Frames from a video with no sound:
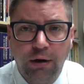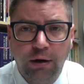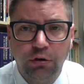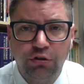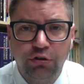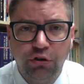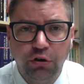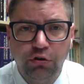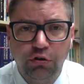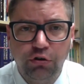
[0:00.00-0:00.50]

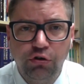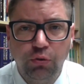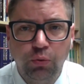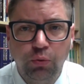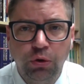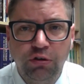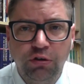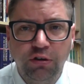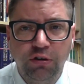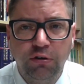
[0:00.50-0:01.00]
church,
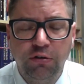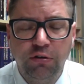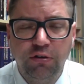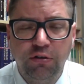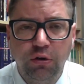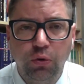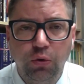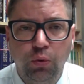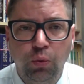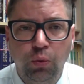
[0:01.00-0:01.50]
which
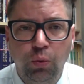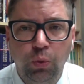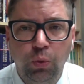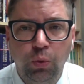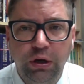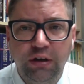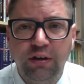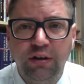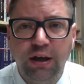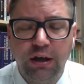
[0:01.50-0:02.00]
is
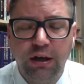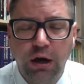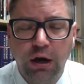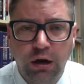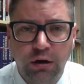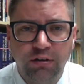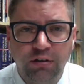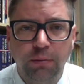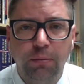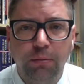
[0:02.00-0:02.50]
we take
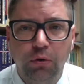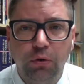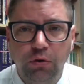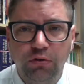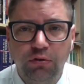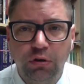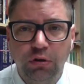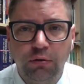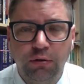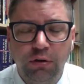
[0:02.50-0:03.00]
our typical
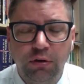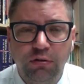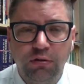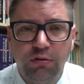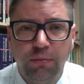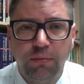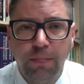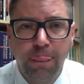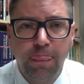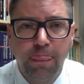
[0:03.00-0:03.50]

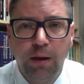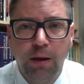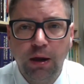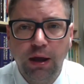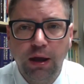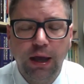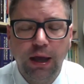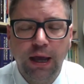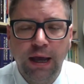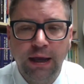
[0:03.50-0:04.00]
service
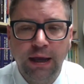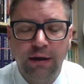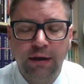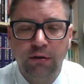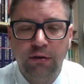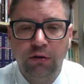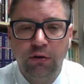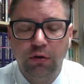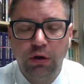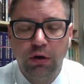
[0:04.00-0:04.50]

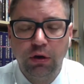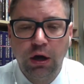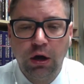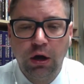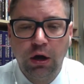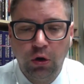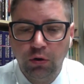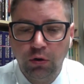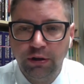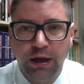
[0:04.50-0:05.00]
and
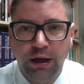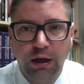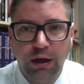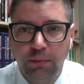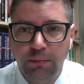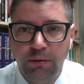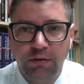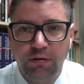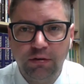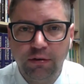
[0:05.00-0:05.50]
all the
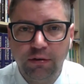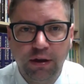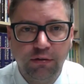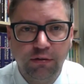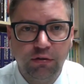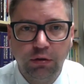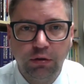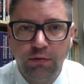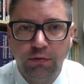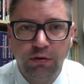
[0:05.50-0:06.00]
elements of that
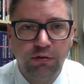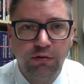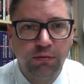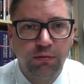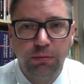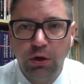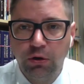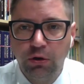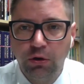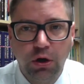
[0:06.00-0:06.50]
service,
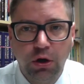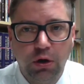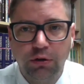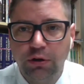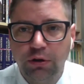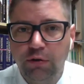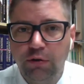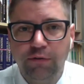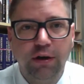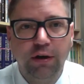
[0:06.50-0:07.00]
call
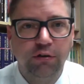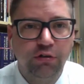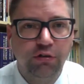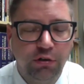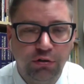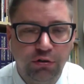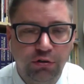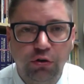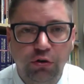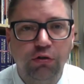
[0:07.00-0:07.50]
to confession,
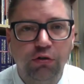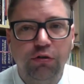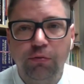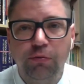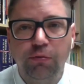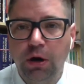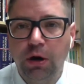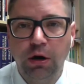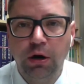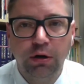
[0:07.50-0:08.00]
assurance of
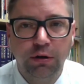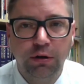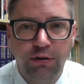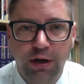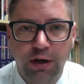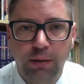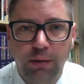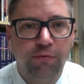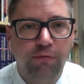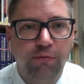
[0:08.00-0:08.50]
pardon,
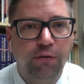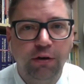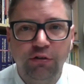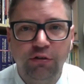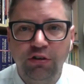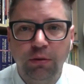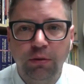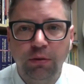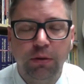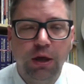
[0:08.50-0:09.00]
time of
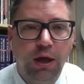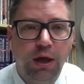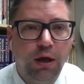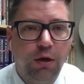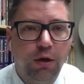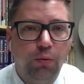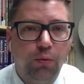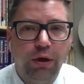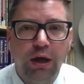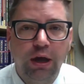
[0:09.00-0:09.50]
friendship.
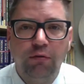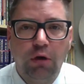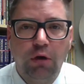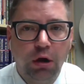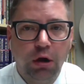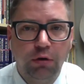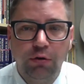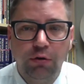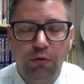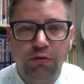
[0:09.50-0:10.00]
We have
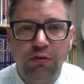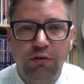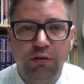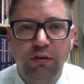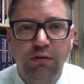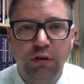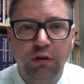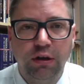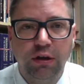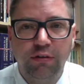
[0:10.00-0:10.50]
all of those
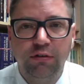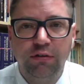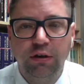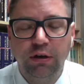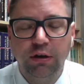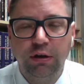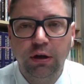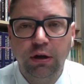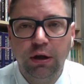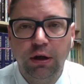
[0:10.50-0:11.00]
things
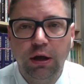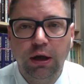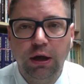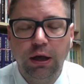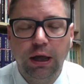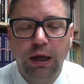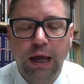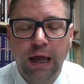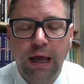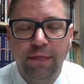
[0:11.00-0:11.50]
listed,
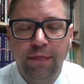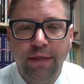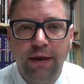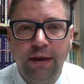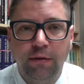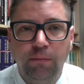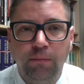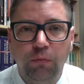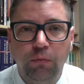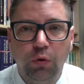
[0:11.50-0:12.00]
and
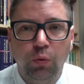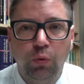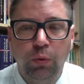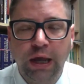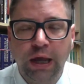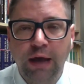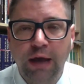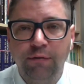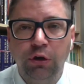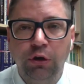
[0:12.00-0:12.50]
then
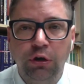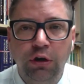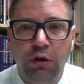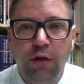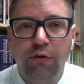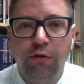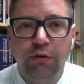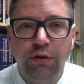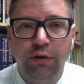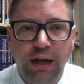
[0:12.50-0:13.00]
we have
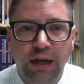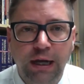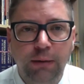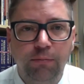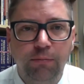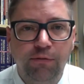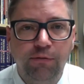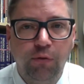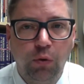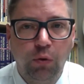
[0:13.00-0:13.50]
another
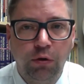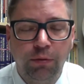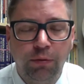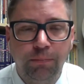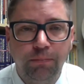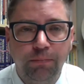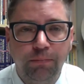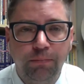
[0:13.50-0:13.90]
name for them